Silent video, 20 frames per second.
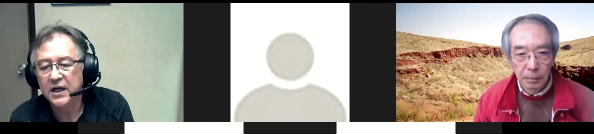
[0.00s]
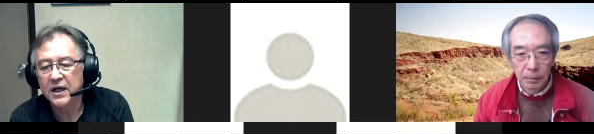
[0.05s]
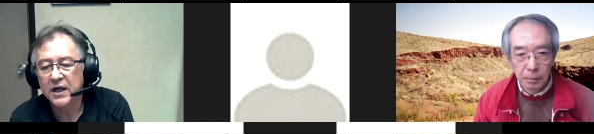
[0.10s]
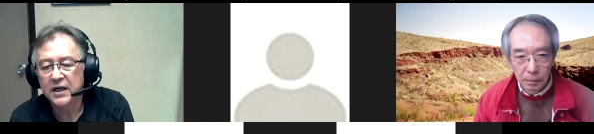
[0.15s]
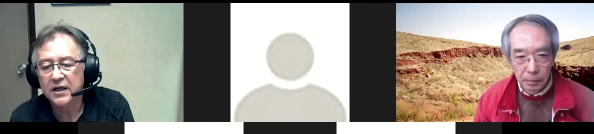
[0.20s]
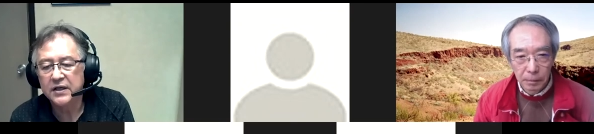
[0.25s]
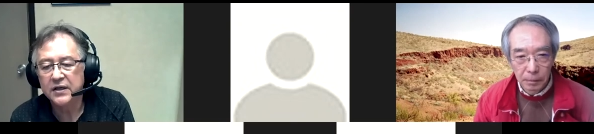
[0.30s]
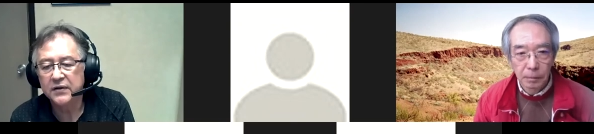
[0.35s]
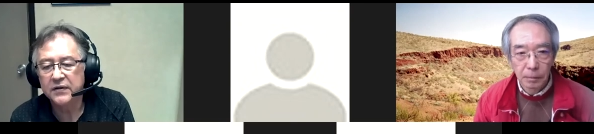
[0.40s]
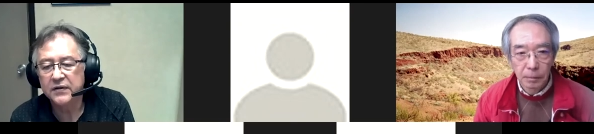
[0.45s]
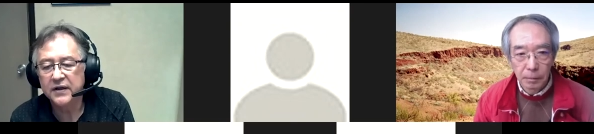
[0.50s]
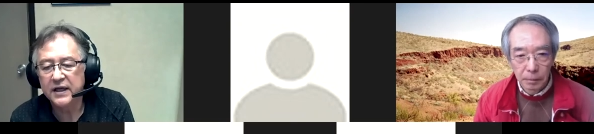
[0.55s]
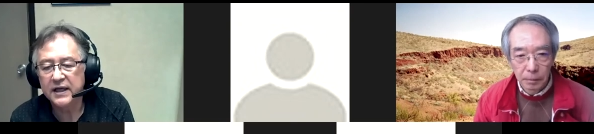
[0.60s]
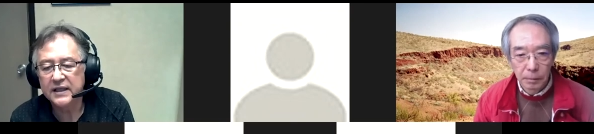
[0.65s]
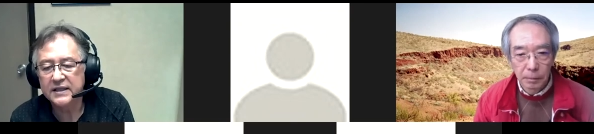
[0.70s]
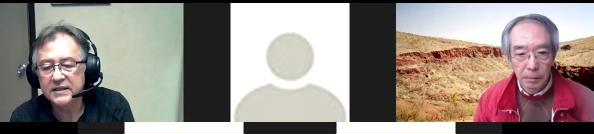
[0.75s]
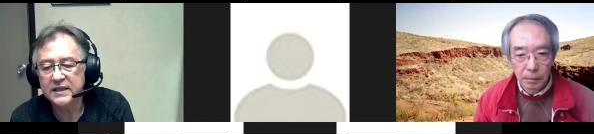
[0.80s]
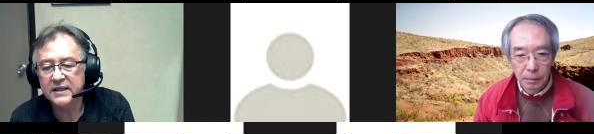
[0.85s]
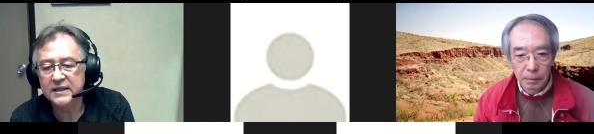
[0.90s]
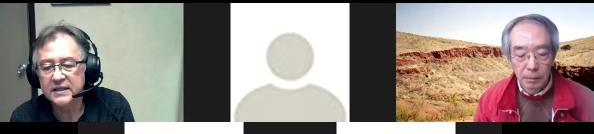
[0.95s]
Speaker 1: Do you think
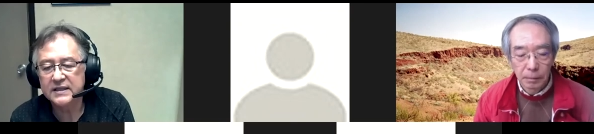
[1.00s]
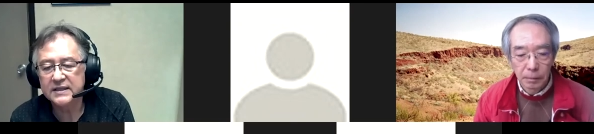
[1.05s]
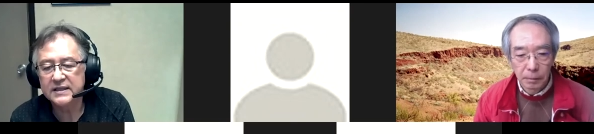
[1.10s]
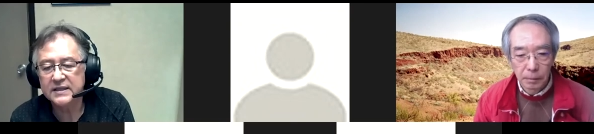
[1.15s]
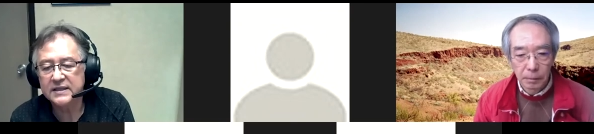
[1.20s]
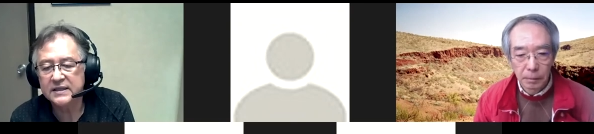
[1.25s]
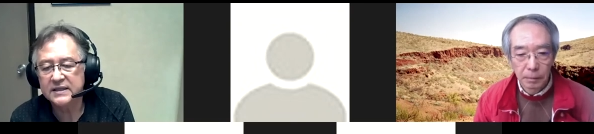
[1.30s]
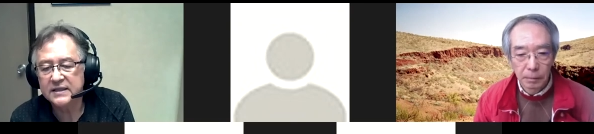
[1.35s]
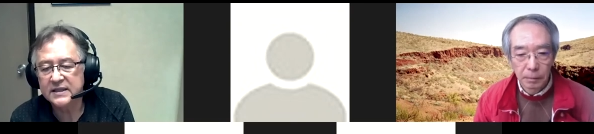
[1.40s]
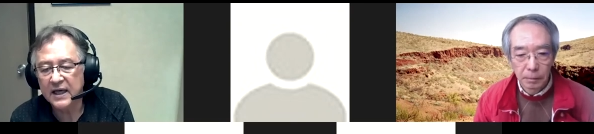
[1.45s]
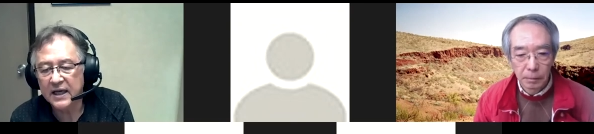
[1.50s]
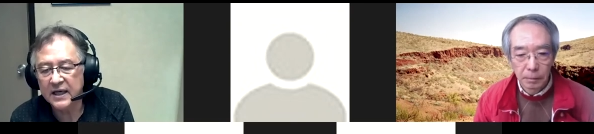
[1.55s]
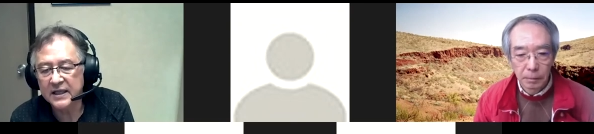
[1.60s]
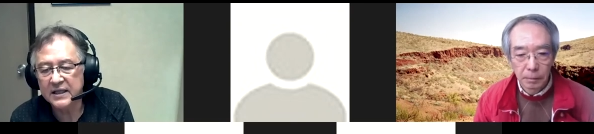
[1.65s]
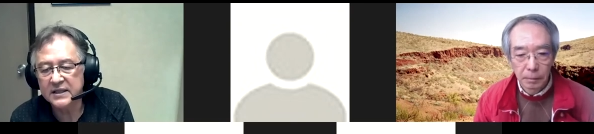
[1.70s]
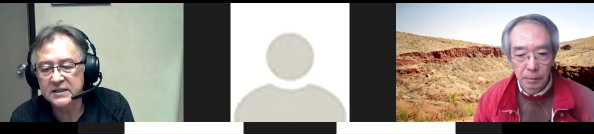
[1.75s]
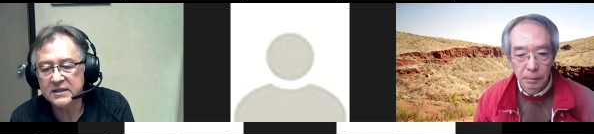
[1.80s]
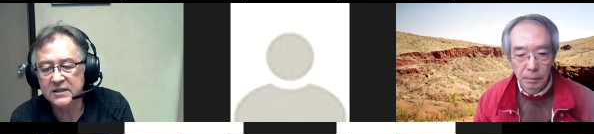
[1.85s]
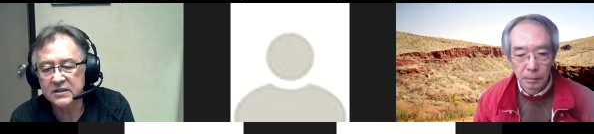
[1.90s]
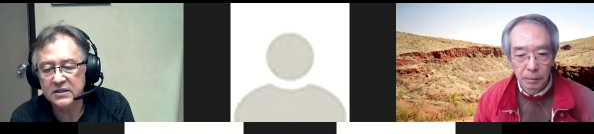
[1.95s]
citizen science
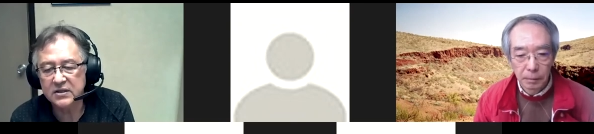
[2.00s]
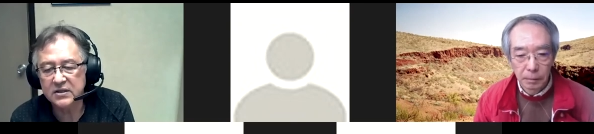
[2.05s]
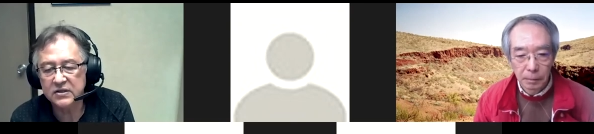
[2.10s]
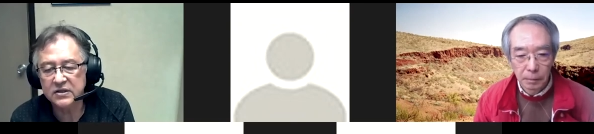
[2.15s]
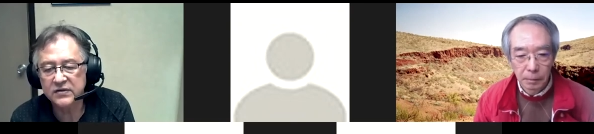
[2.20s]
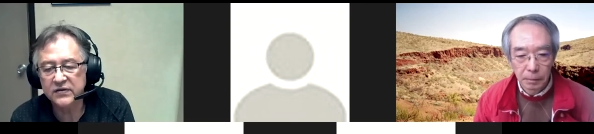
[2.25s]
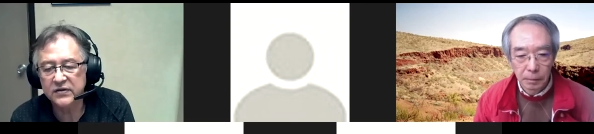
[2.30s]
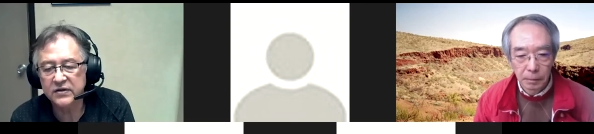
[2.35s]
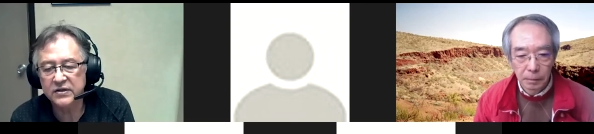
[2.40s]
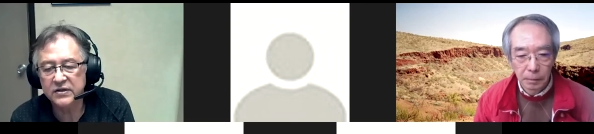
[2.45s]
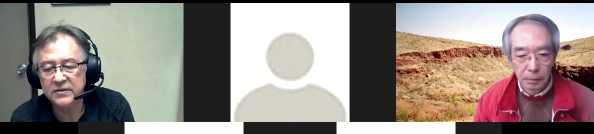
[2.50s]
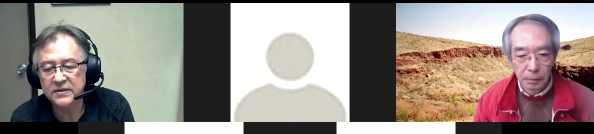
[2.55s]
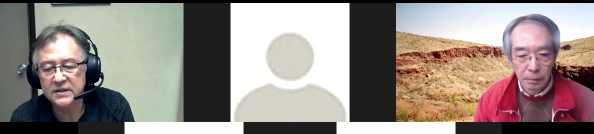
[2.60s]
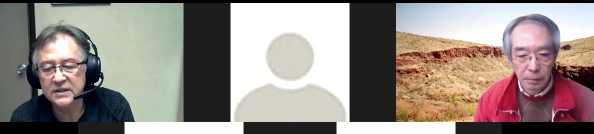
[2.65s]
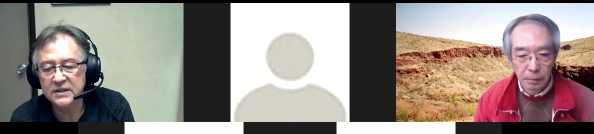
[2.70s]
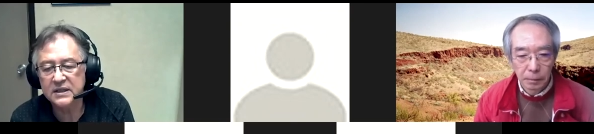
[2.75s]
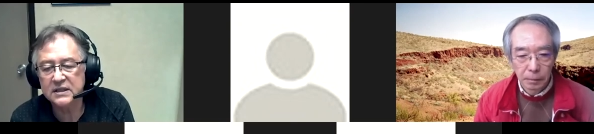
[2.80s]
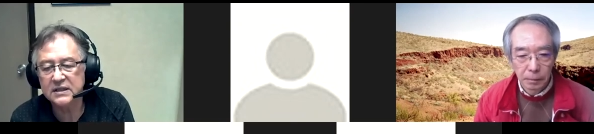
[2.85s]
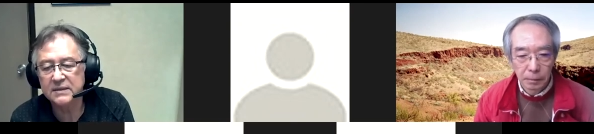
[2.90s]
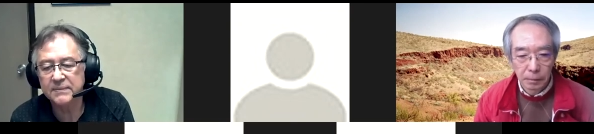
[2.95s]
is useful to
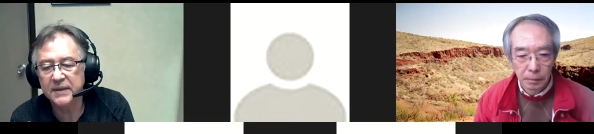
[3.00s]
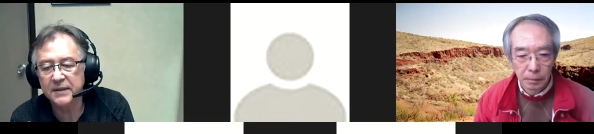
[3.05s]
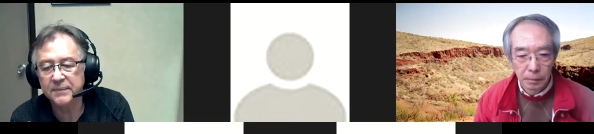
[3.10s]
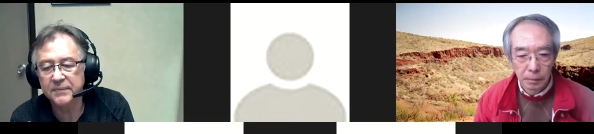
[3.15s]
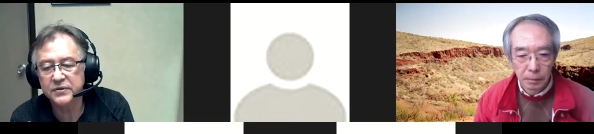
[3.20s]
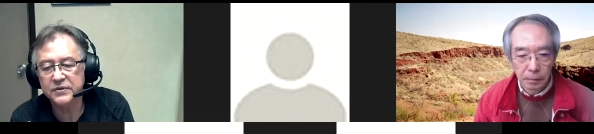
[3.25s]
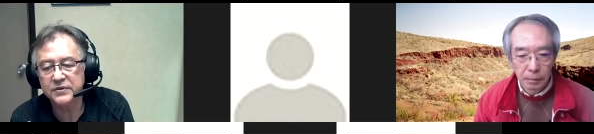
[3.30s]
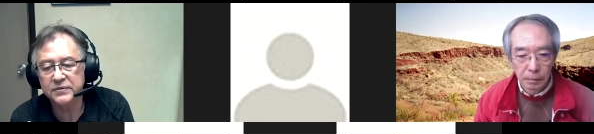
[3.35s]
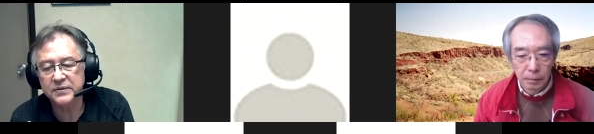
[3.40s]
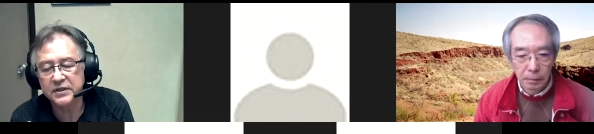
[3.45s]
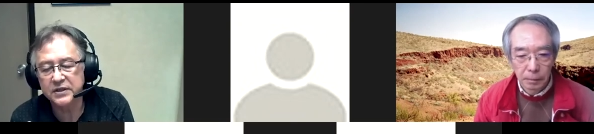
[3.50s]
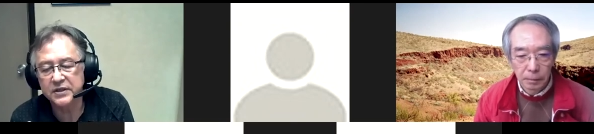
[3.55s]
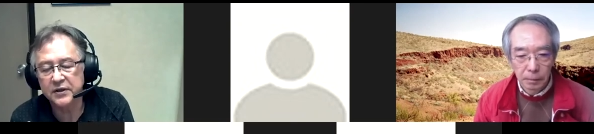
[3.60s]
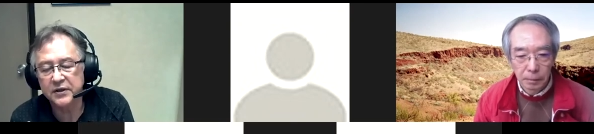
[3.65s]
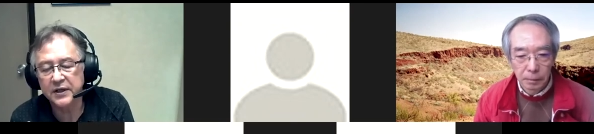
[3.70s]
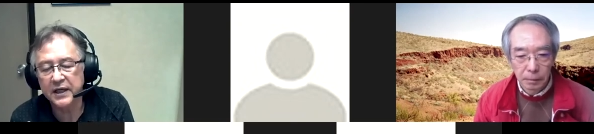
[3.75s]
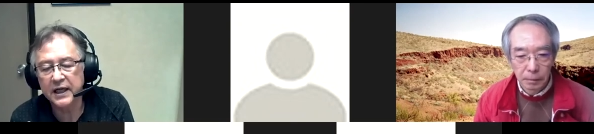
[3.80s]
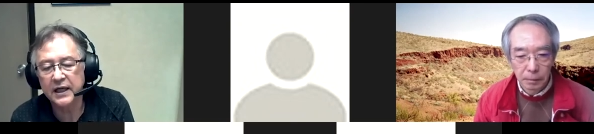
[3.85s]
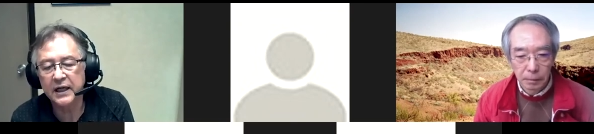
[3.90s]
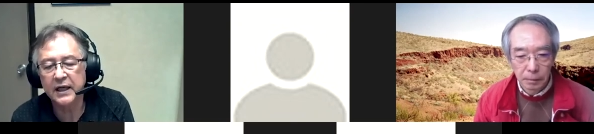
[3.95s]
assist people's
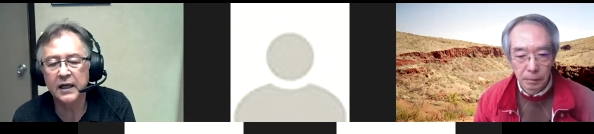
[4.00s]
returning